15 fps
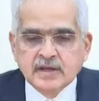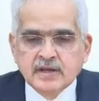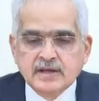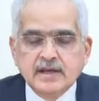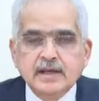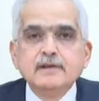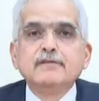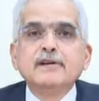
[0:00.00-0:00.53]

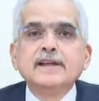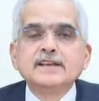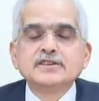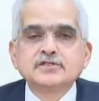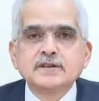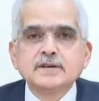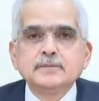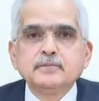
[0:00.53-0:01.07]

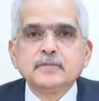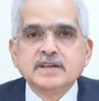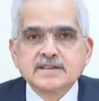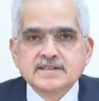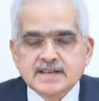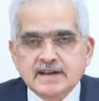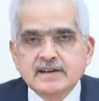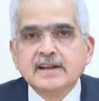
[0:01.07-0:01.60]
Inflation, that is
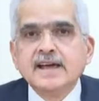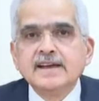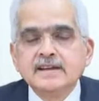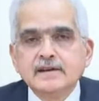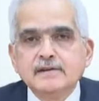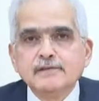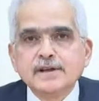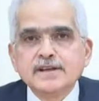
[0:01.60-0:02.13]
headline
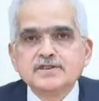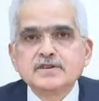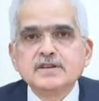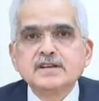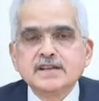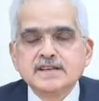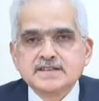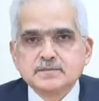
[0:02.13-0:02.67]
inflation,
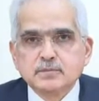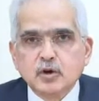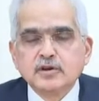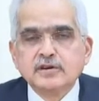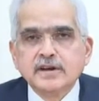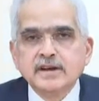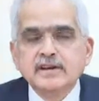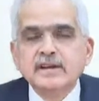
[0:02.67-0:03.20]
is
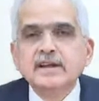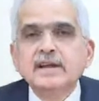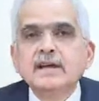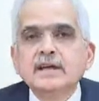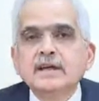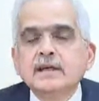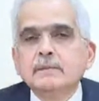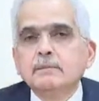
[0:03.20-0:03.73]
moderating,
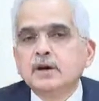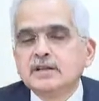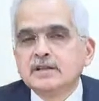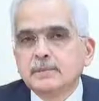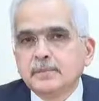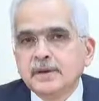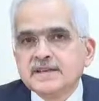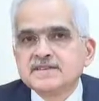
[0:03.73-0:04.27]
but the
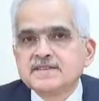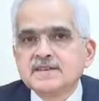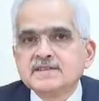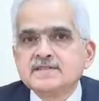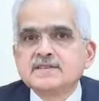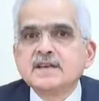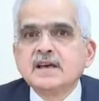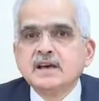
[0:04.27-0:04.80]
pace
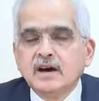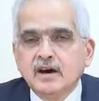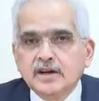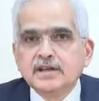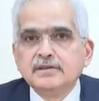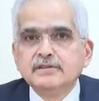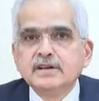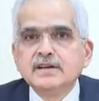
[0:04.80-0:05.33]
is
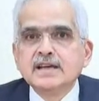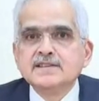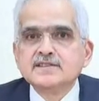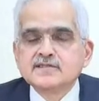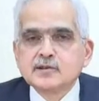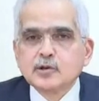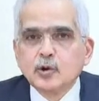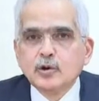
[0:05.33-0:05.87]
uneven and
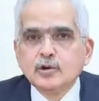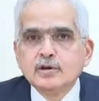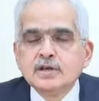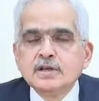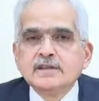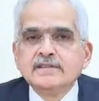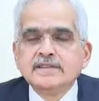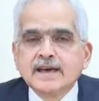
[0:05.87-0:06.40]
slow.
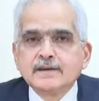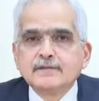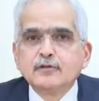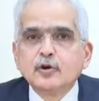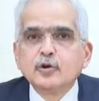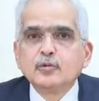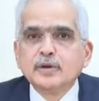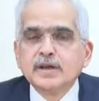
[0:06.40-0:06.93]

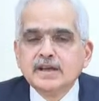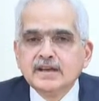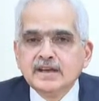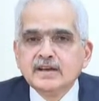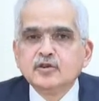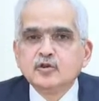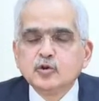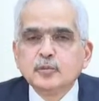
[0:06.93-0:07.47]
Therefore, we
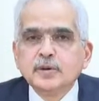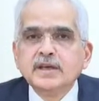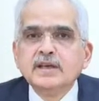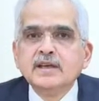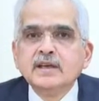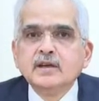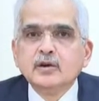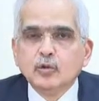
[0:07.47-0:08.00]
need to be
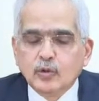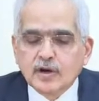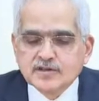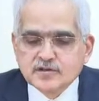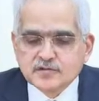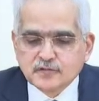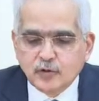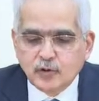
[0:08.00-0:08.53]

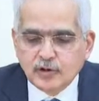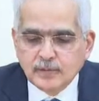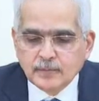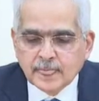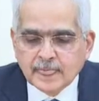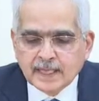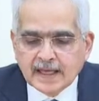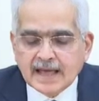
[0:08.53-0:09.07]
watchful,
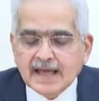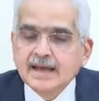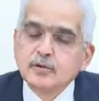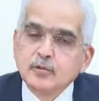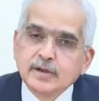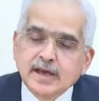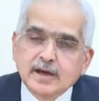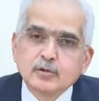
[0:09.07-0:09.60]
and
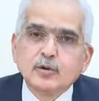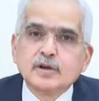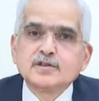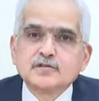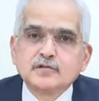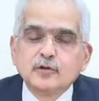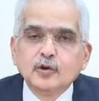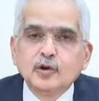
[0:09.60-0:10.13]
we are
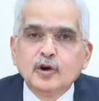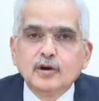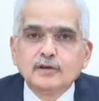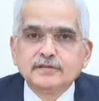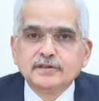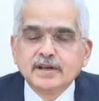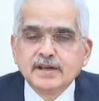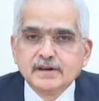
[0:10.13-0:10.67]
watchful
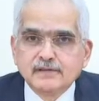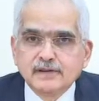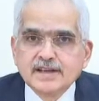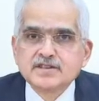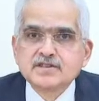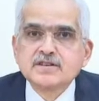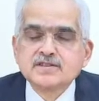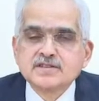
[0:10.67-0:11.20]
of the
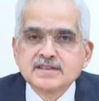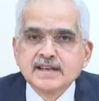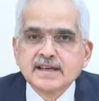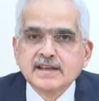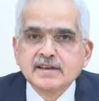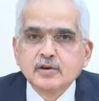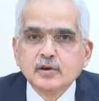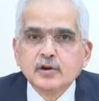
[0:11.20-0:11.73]
inflation
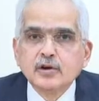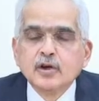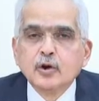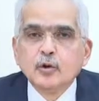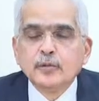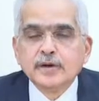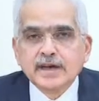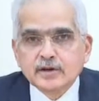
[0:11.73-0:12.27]
scenario.
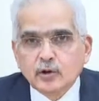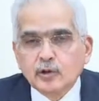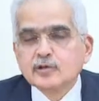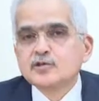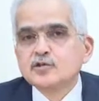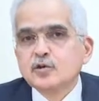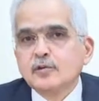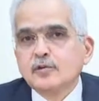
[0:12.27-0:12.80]
We are
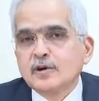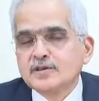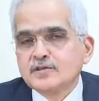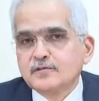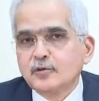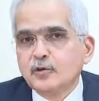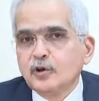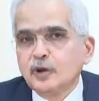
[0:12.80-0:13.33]
also
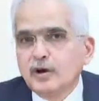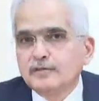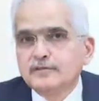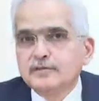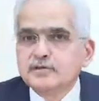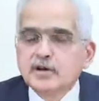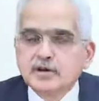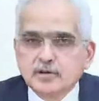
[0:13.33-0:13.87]
watchful of
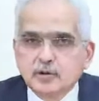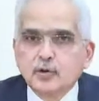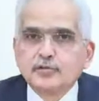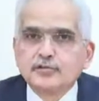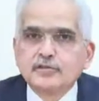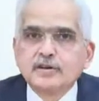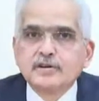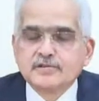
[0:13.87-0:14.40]
the growth
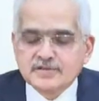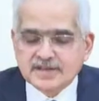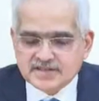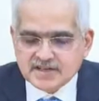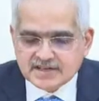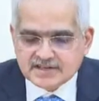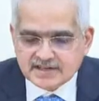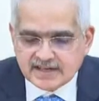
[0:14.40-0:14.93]

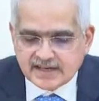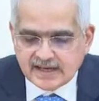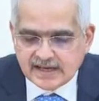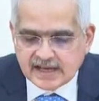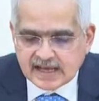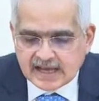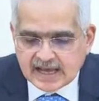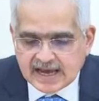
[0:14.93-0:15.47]
trajectory,
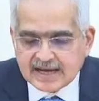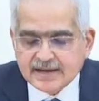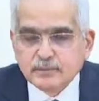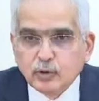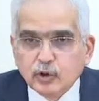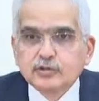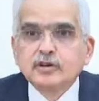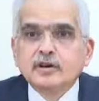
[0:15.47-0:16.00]
and
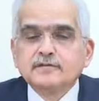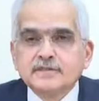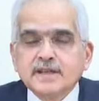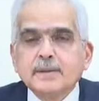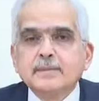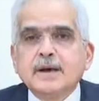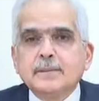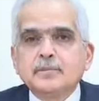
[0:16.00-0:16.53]
both of
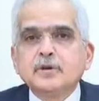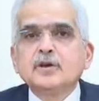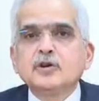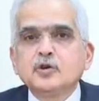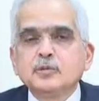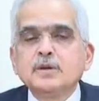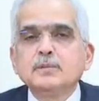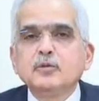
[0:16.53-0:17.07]
them appear
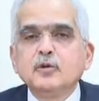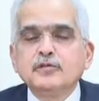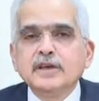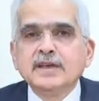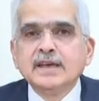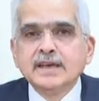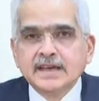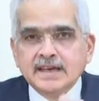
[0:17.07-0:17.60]
to be
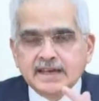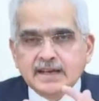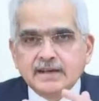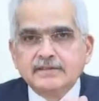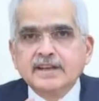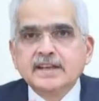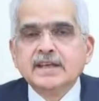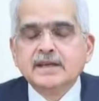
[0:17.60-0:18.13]
moving in a
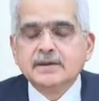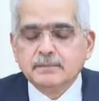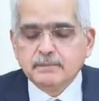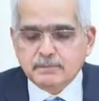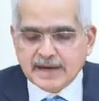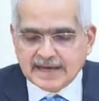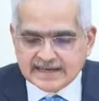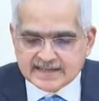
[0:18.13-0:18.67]
very
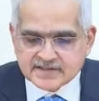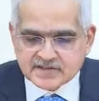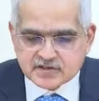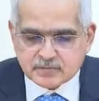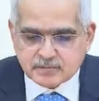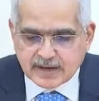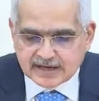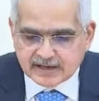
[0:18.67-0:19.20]
balanced
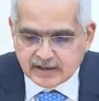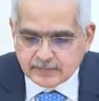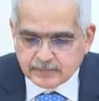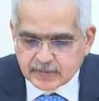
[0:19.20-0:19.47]
manner.